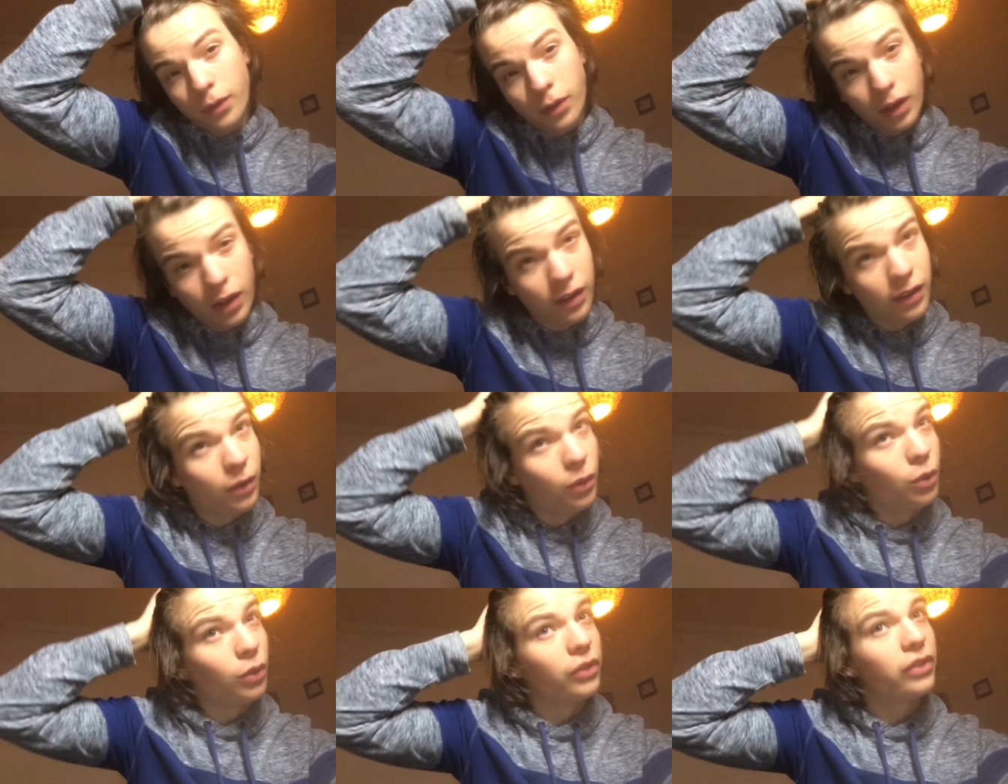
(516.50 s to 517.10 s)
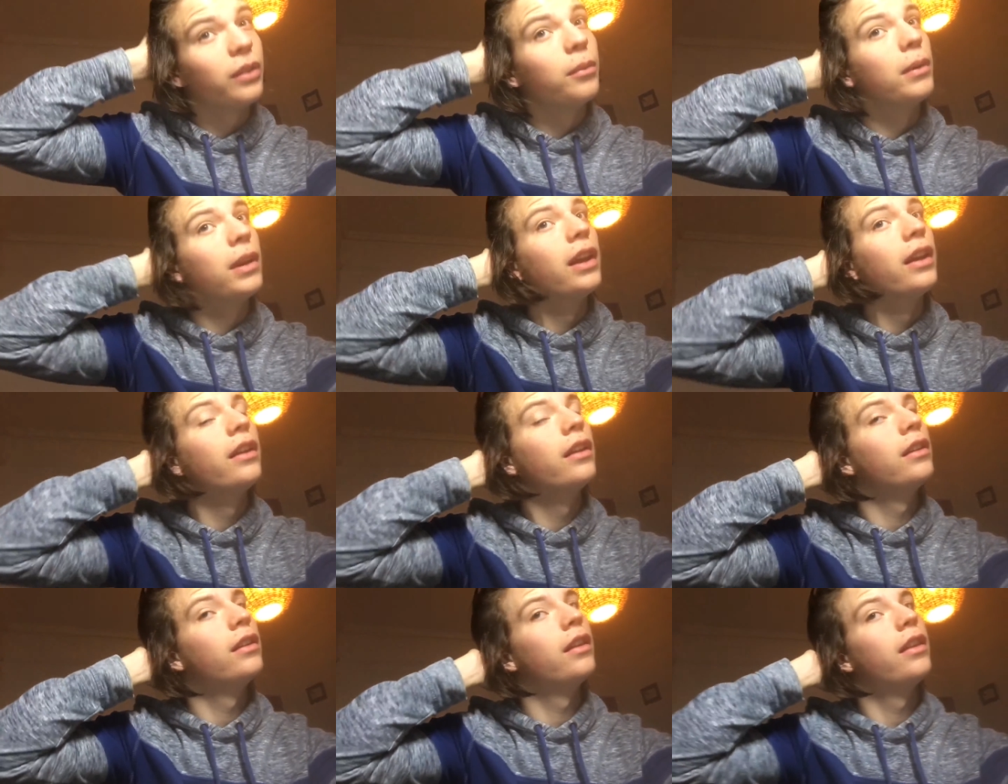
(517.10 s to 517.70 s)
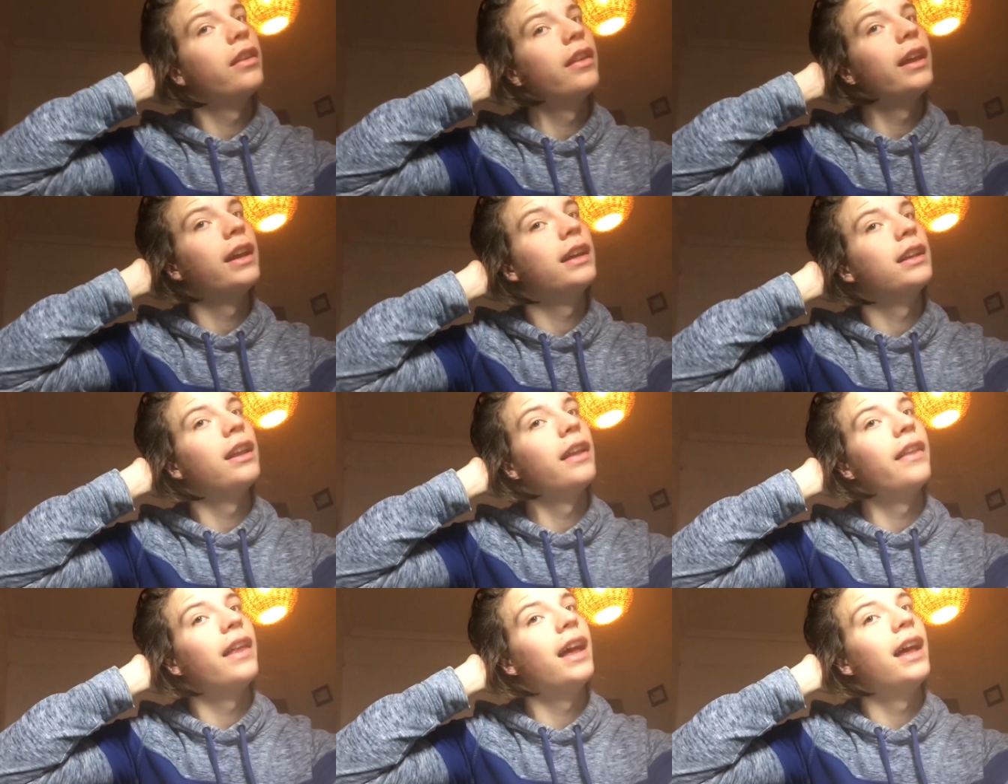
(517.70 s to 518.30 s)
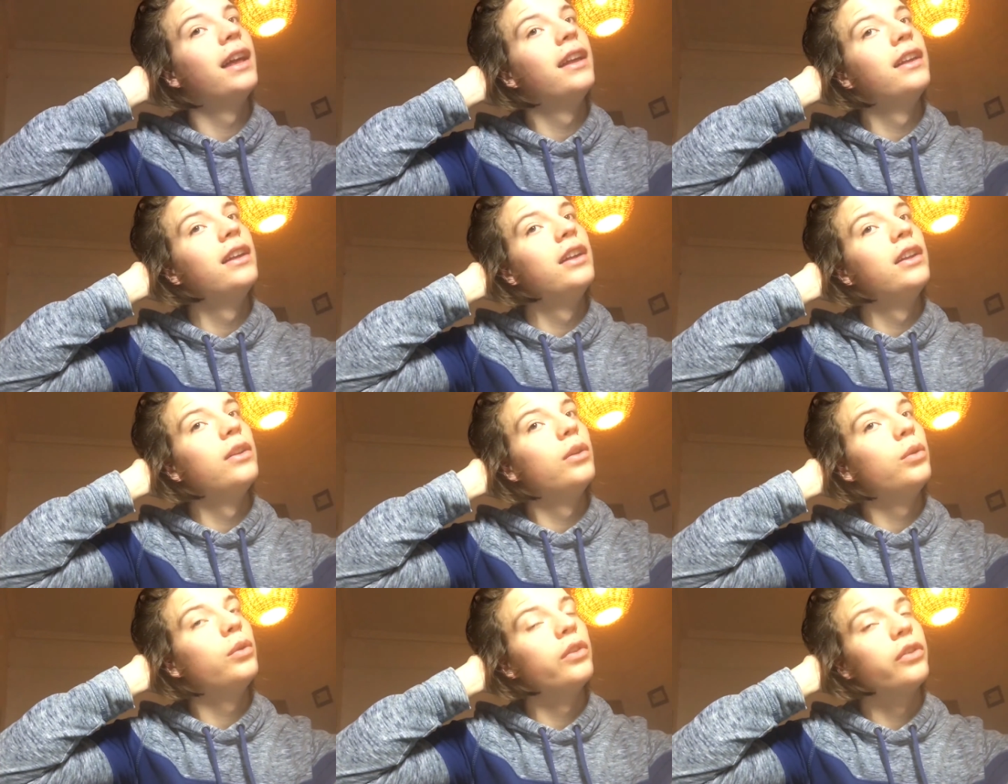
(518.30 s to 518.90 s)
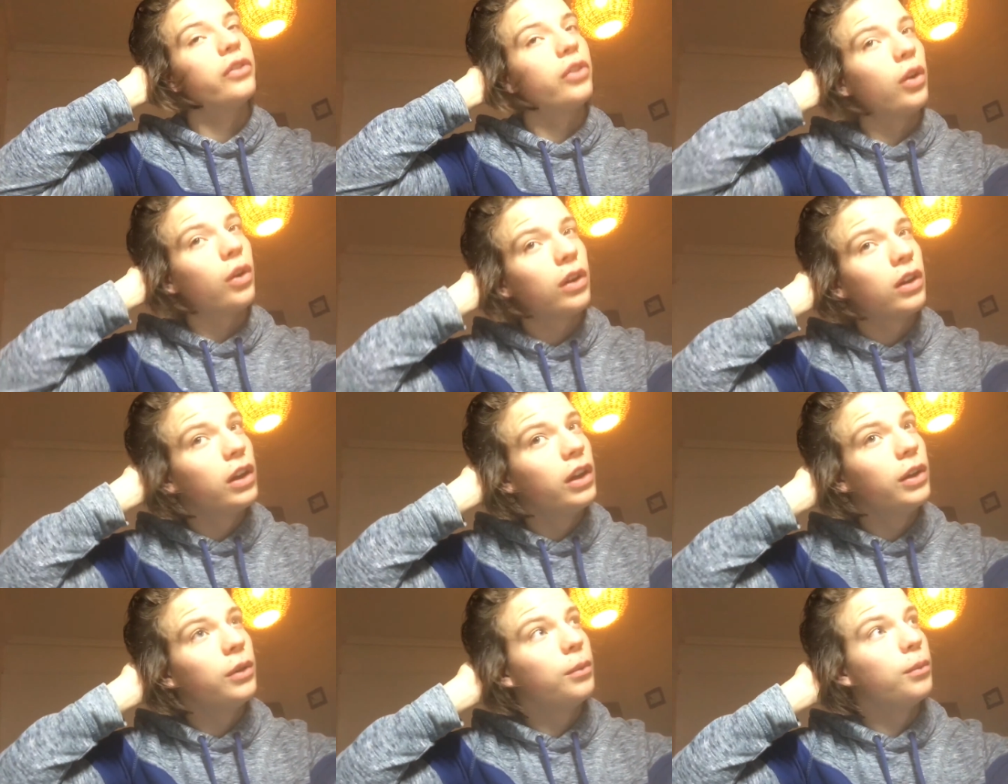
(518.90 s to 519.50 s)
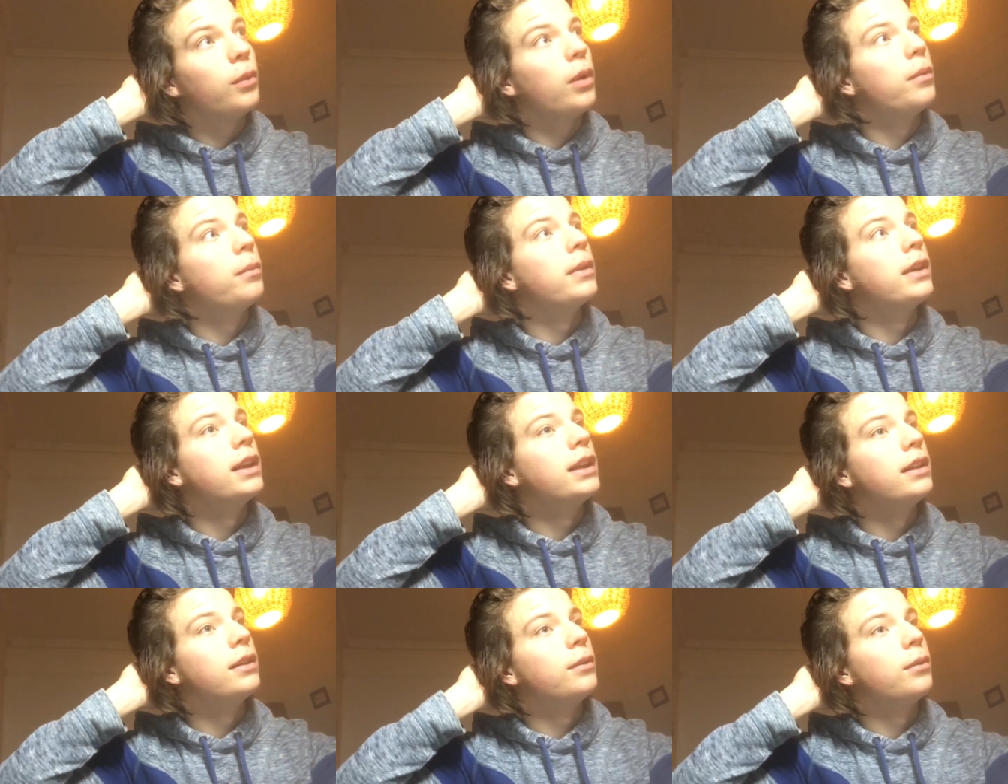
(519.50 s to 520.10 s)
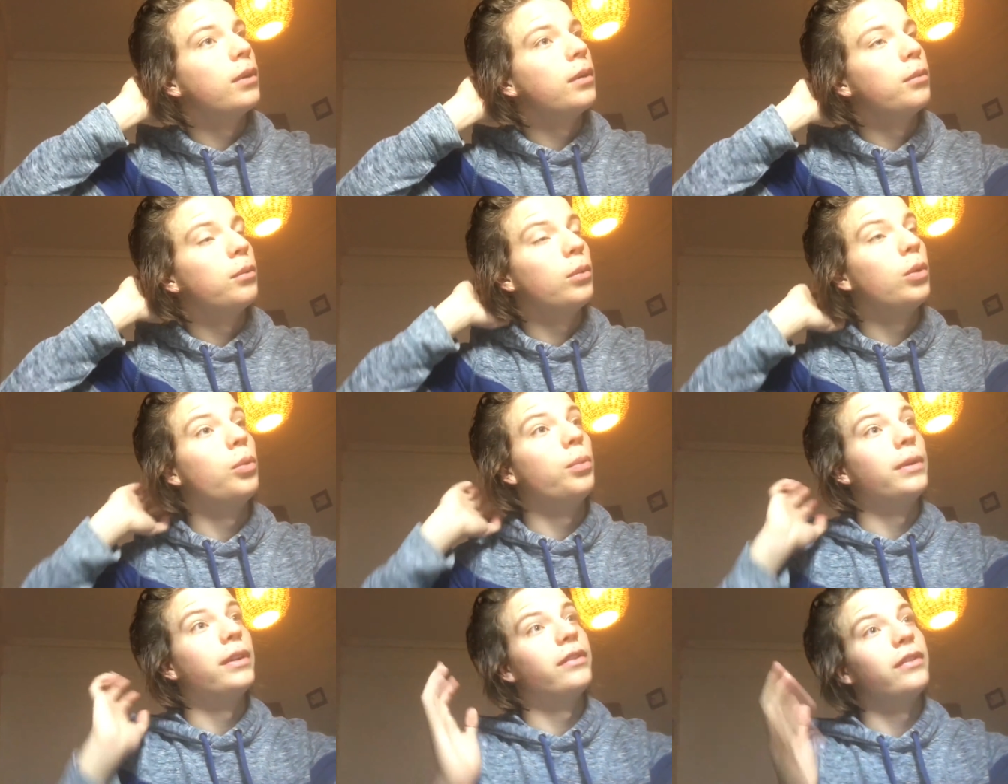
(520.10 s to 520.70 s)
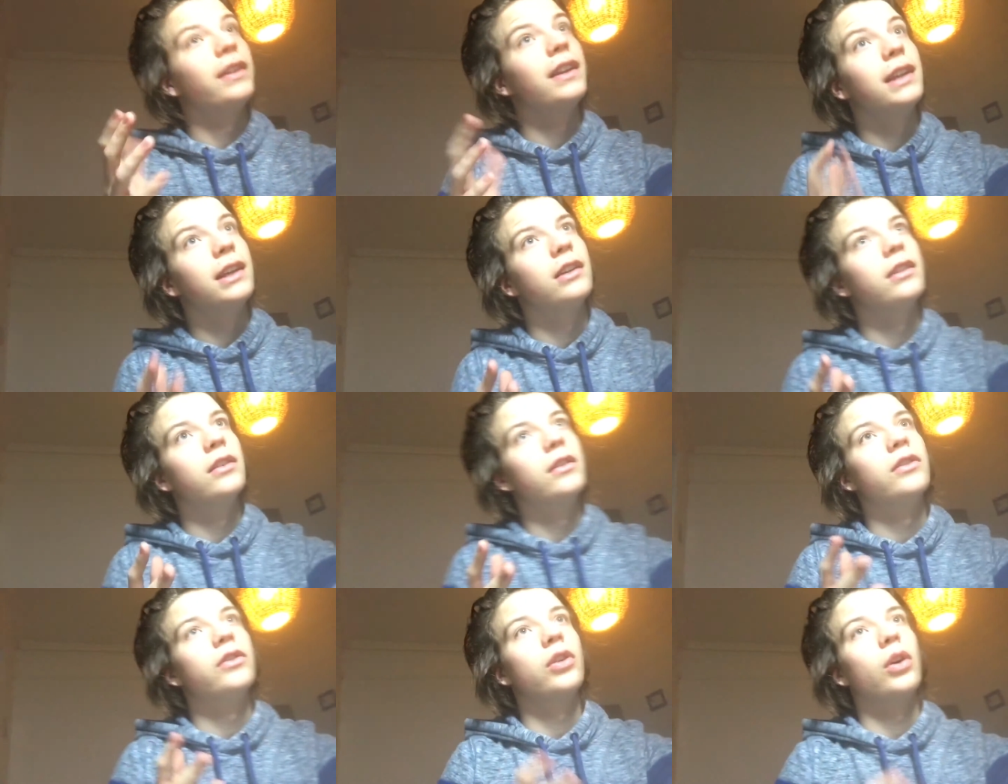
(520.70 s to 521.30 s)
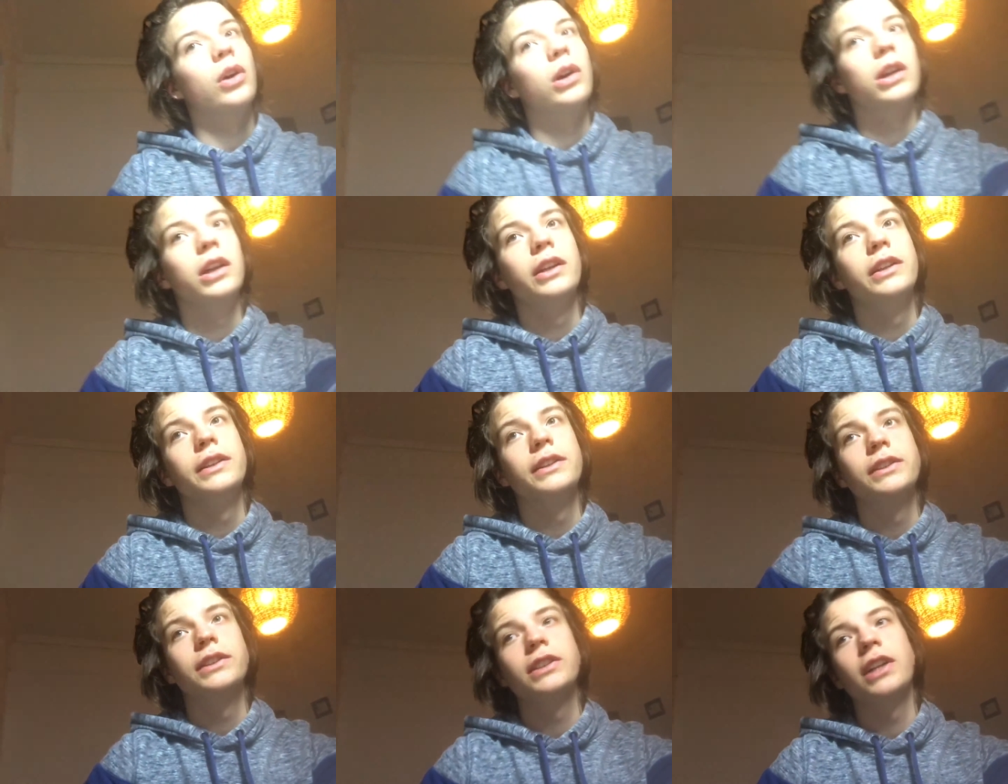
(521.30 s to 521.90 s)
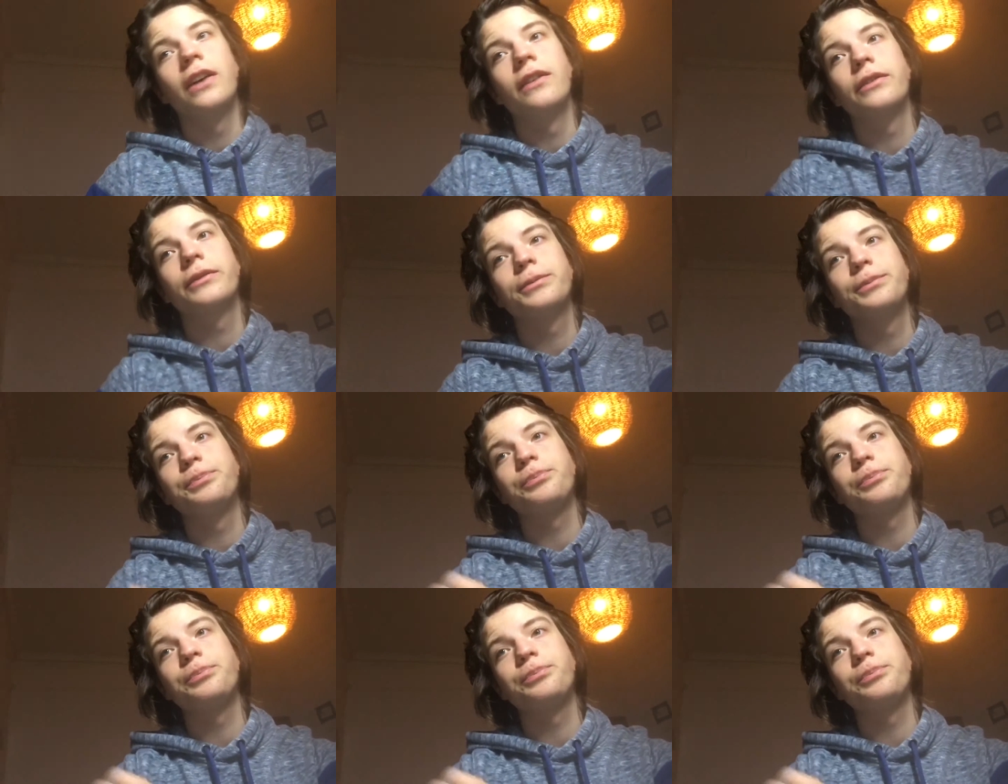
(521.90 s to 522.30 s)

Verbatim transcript: uh, or similar thing like that. All the chocolate won't be will be vegan chocolate and stuff.